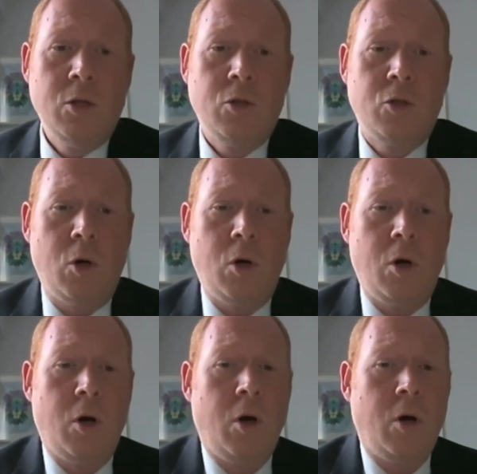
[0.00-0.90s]

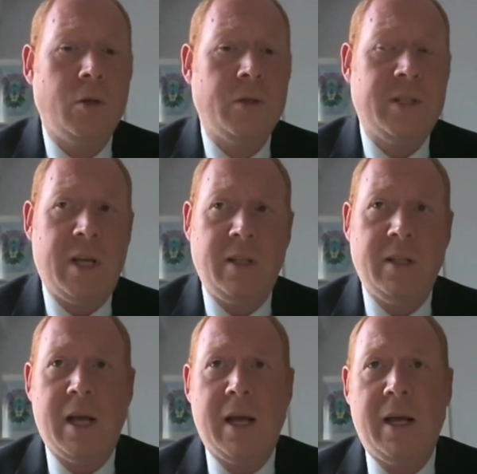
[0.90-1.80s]
So saying
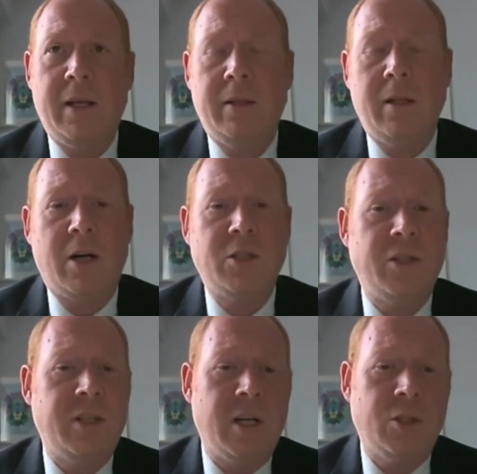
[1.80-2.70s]
that
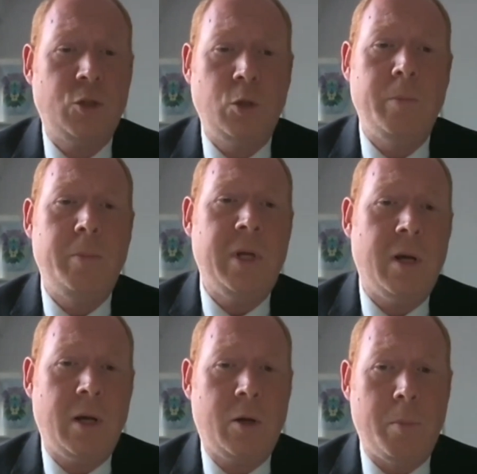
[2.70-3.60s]
Argentina shouldn't be
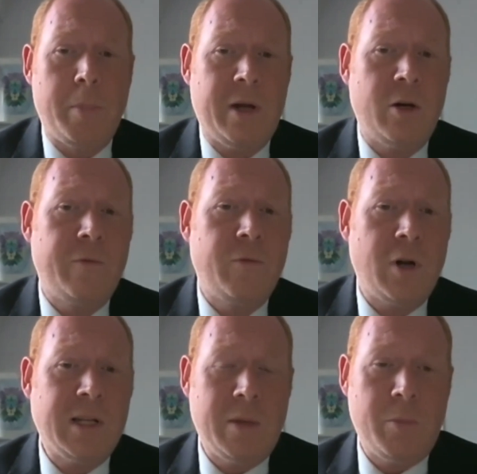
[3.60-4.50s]
a competitor for
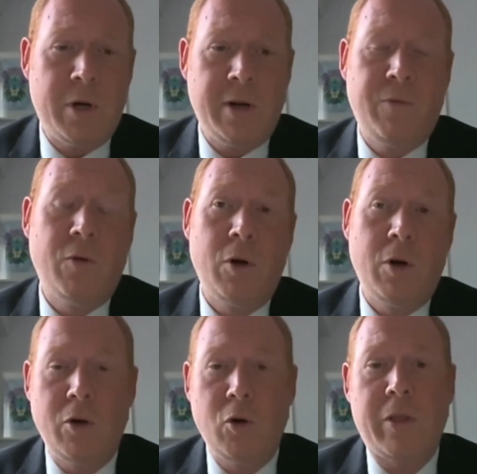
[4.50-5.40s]
Latin America,
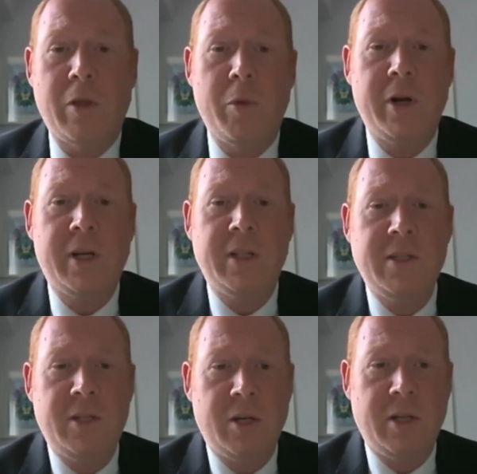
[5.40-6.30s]
for North America
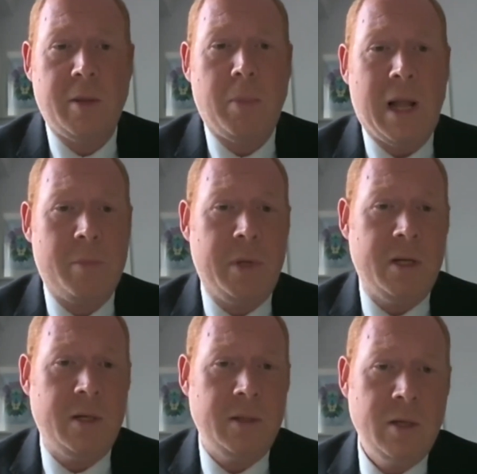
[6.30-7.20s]
this year in the black
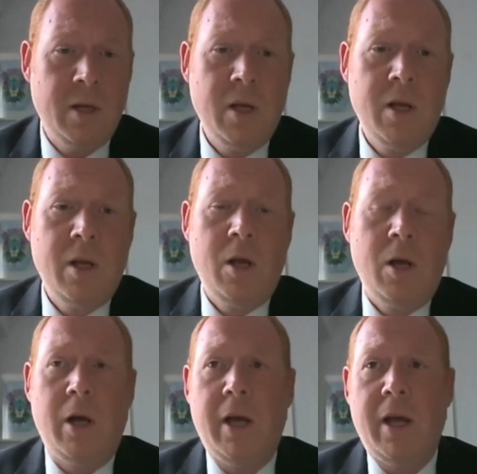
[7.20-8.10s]
bean.
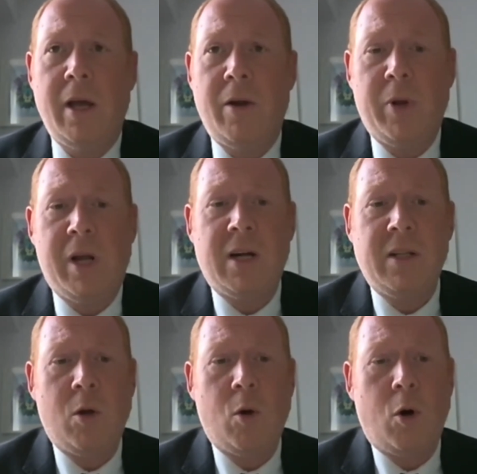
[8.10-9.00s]

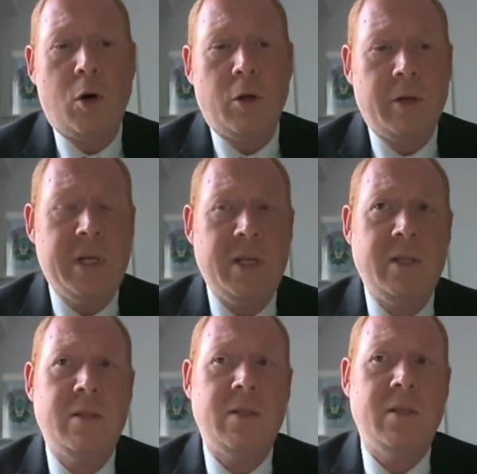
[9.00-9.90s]
Regarding other
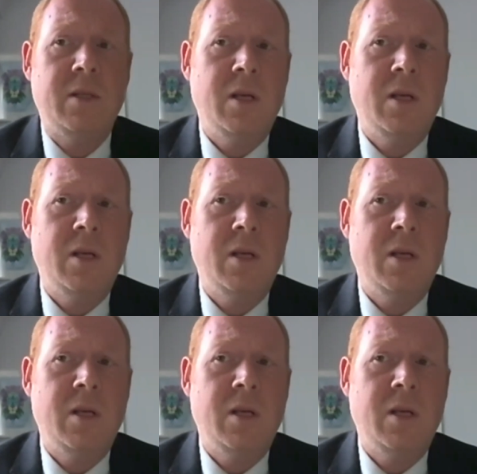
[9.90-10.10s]
beans,